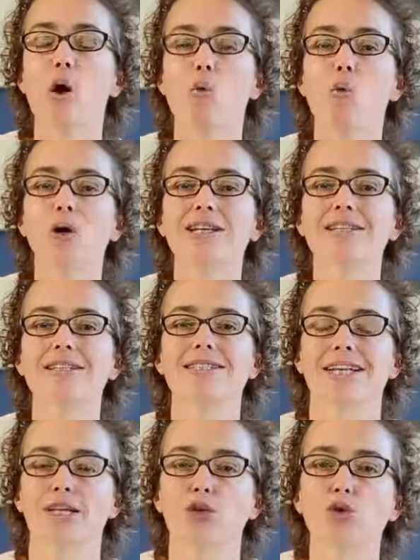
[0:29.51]
What is it
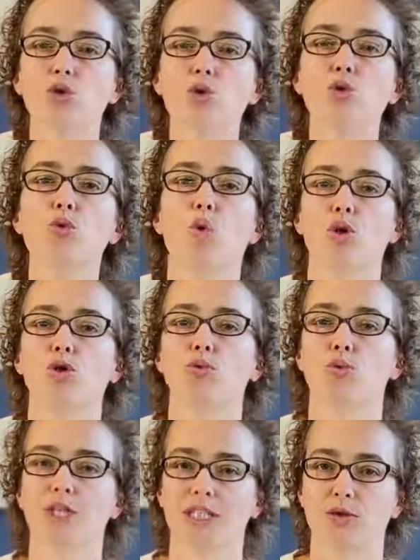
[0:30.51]
that you want to
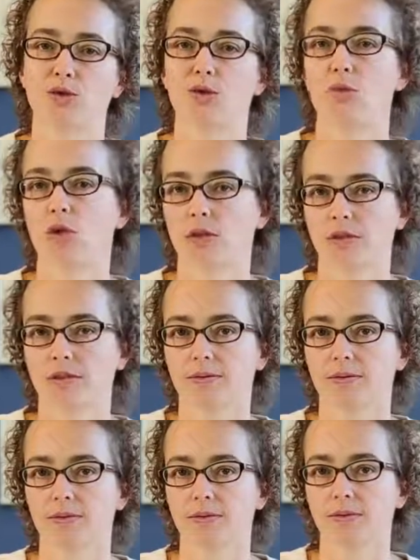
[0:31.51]
bring into the world?
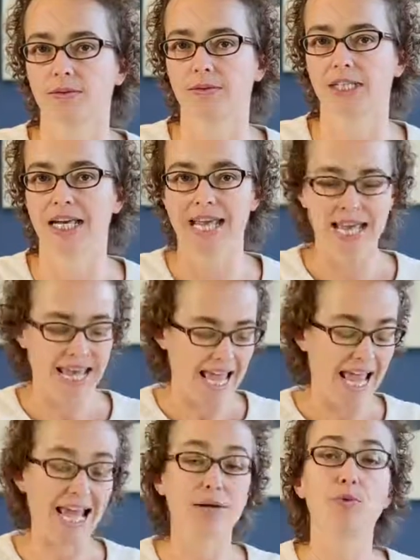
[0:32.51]

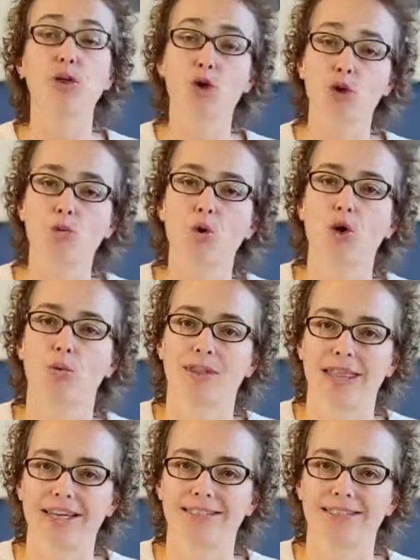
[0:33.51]
And we're going to work with that